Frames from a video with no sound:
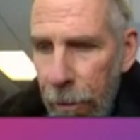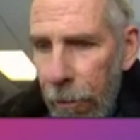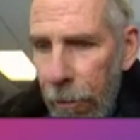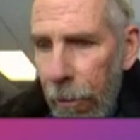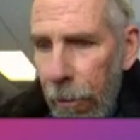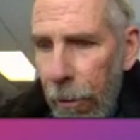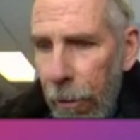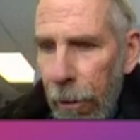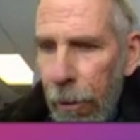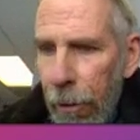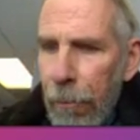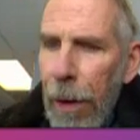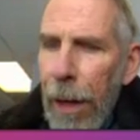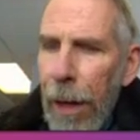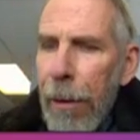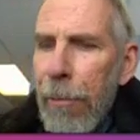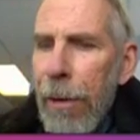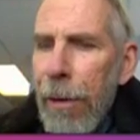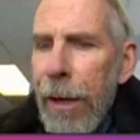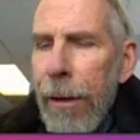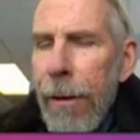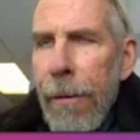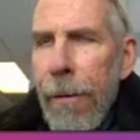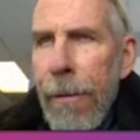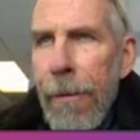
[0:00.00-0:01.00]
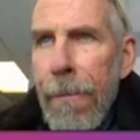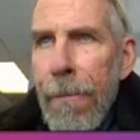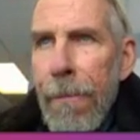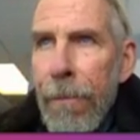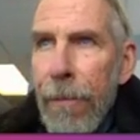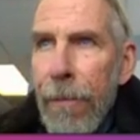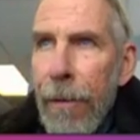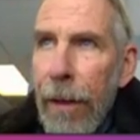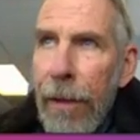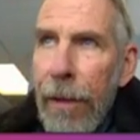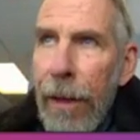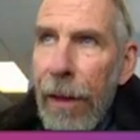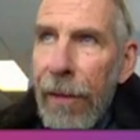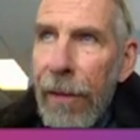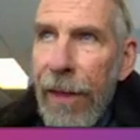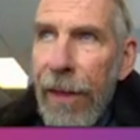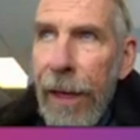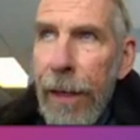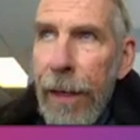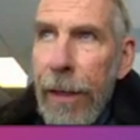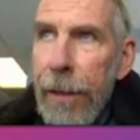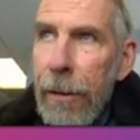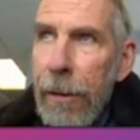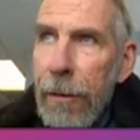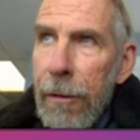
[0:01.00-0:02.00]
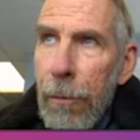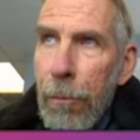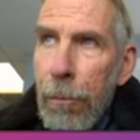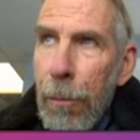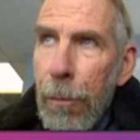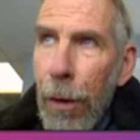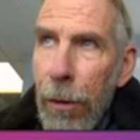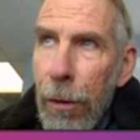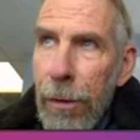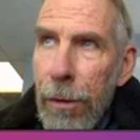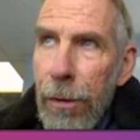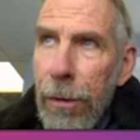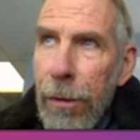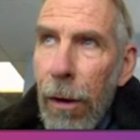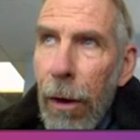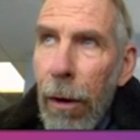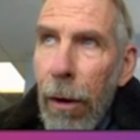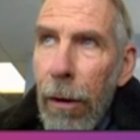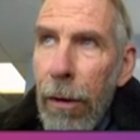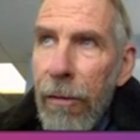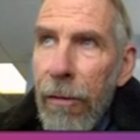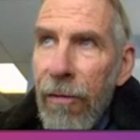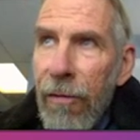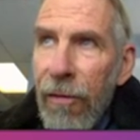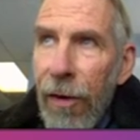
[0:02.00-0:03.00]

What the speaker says: Or maybe they think it's a postcard